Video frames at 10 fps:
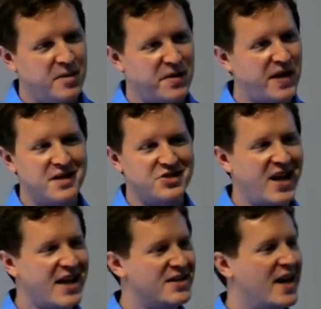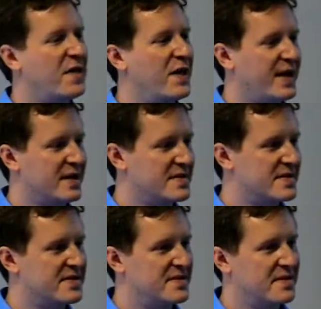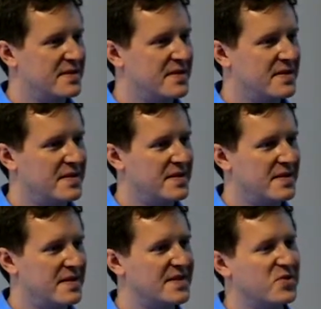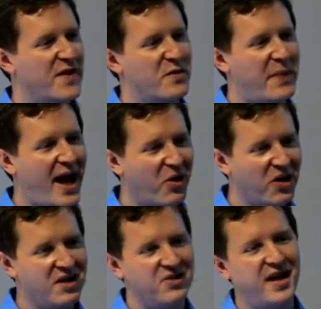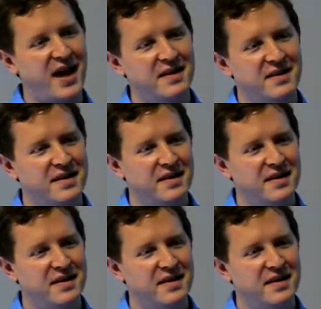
But they didn't change anything. They still have the power to do that.